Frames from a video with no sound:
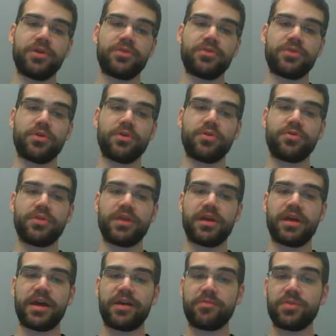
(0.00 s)
So
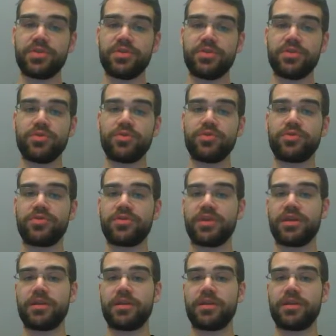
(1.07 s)
they have been used